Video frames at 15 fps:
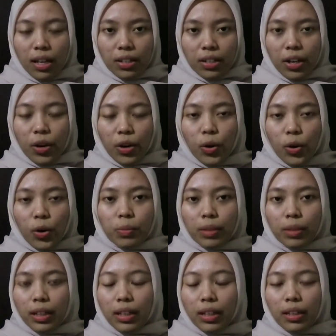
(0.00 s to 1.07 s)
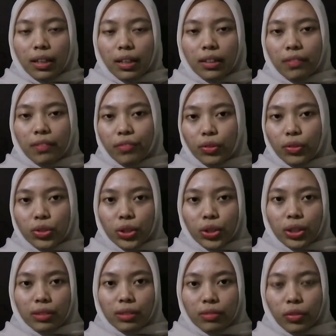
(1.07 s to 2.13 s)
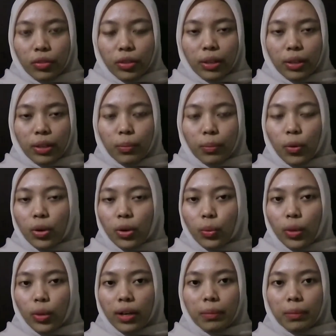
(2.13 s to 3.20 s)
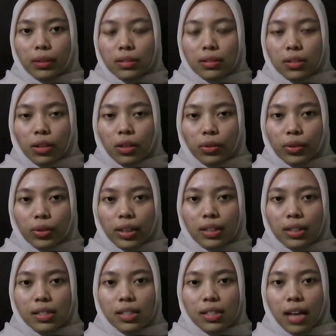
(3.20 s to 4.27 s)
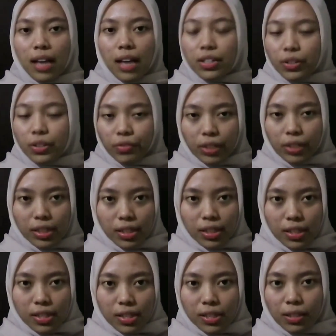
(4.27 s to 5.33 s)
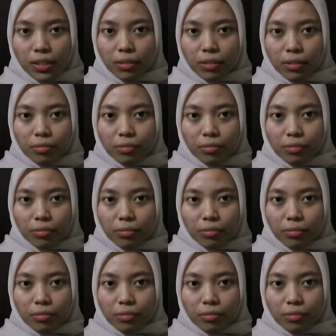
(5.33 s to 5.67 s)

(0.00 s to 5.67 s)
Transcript: And I hope in the future you can more aware about tolerance and differences.